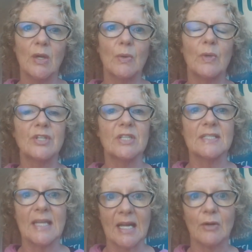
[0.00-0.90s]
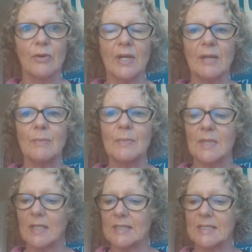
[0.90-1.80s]
which is an acronym.
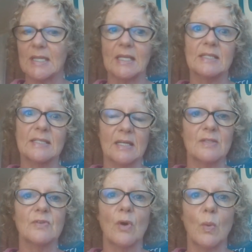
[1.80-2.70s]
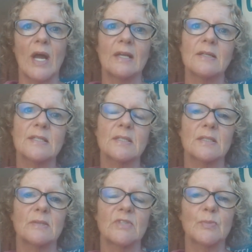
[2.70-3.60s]
It's, it stands for awareness,
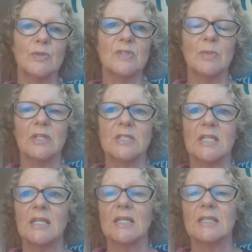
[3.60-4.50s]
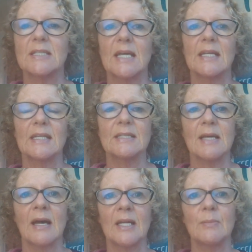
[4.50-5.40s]
responsibility, and taking
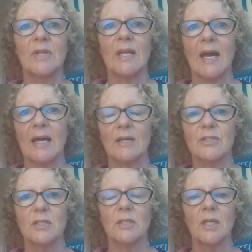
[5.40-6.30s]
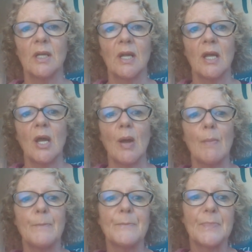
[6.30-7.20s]
timely action.
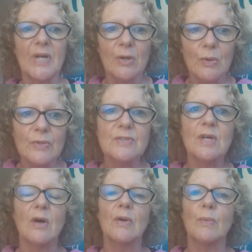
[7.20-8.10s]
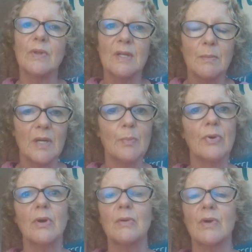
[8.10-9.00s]
But also within my
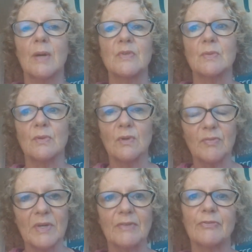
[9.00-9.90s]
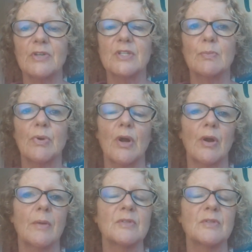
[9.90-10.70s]
programs, with all of my freedom programs,